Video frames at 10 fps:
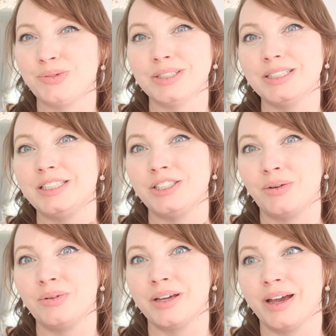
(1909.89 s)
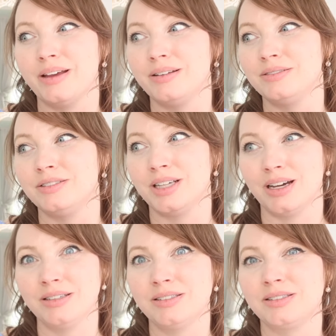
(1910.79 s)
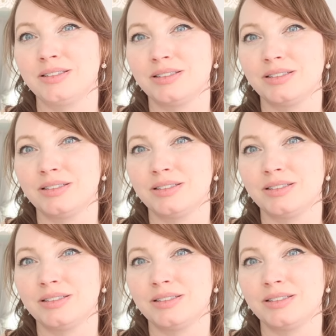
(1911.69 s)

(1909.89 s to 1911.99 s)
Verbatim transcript: really don't get dust